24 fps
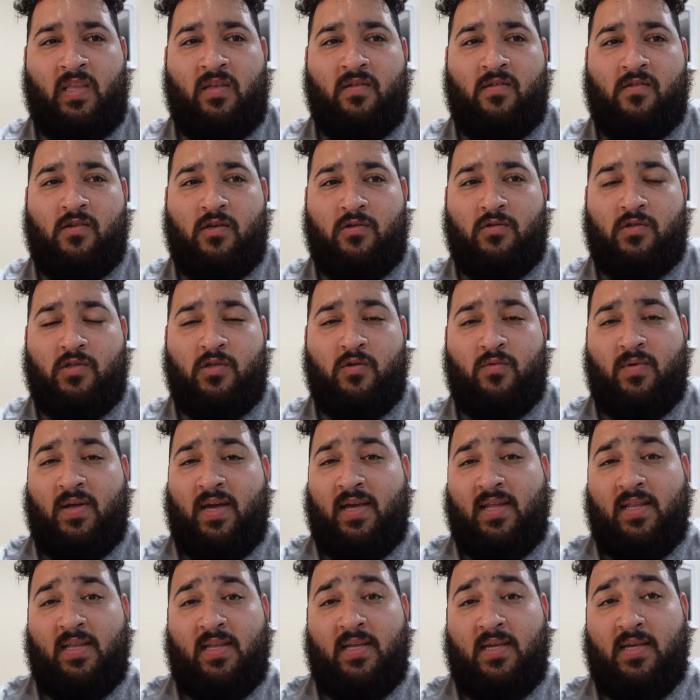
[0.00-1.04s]
So
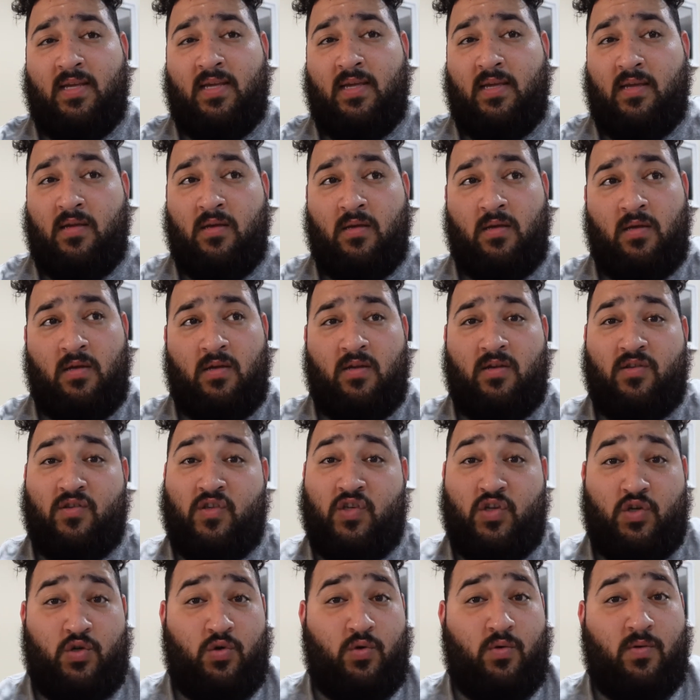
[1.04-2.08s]

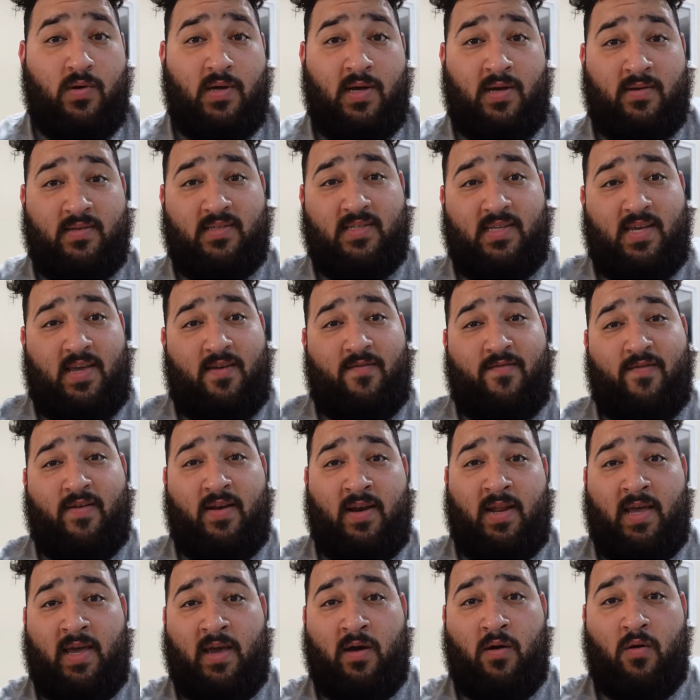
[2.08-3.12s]
292, I'll say for
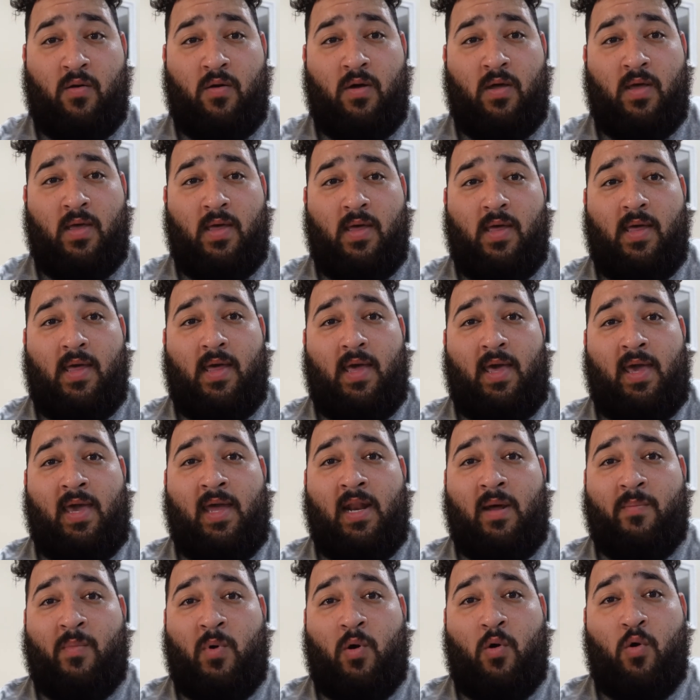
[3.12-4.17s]
now,
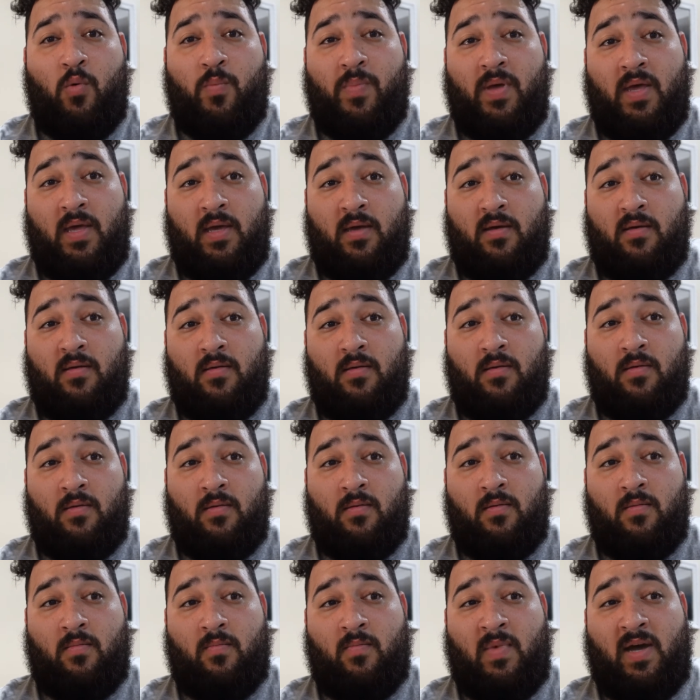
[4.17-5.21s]
and I'm hoping
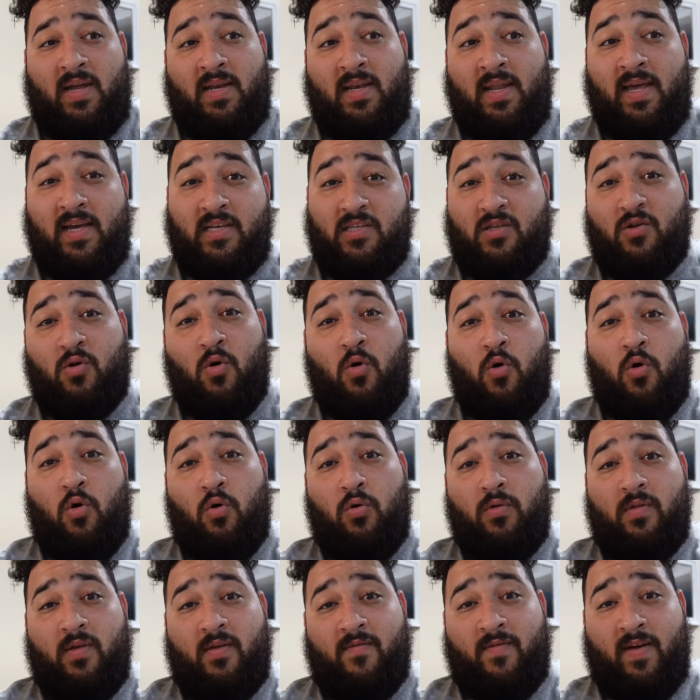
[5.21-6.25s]
my next
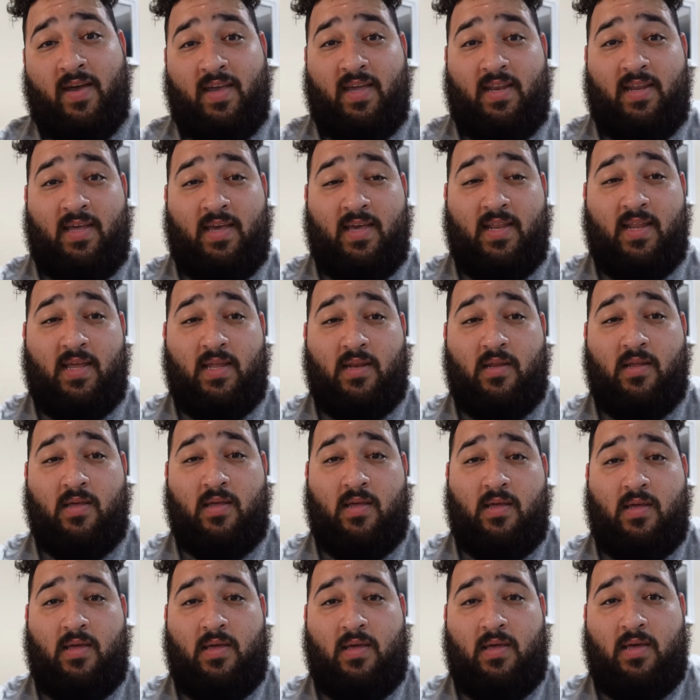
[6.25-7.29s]
goal, if I can hit it,
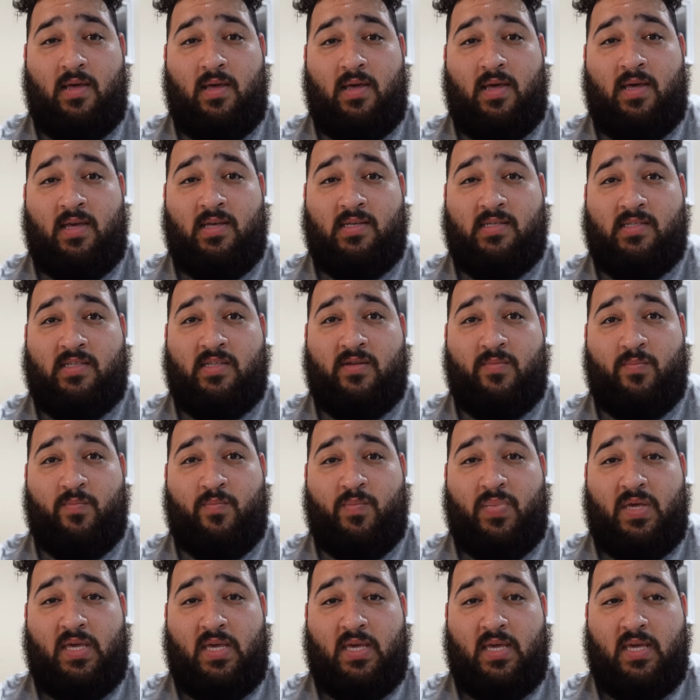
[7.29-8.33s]
is to
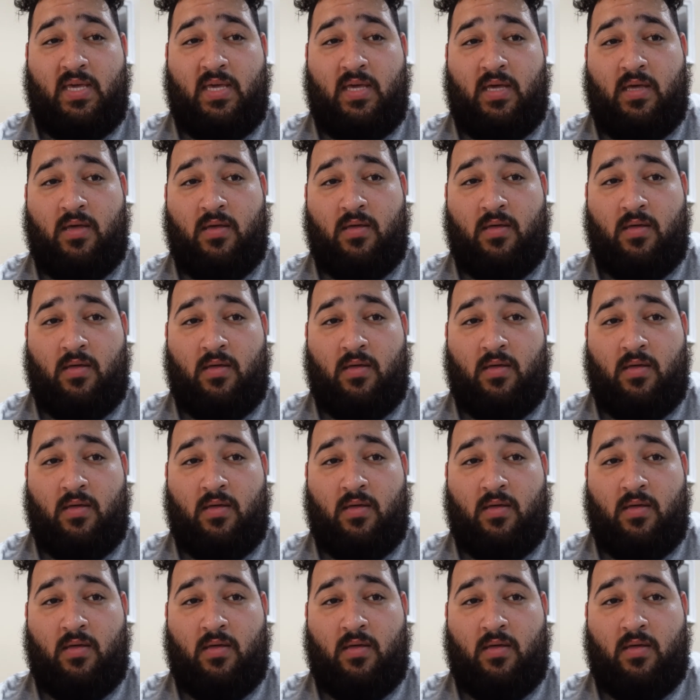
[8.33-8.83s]
be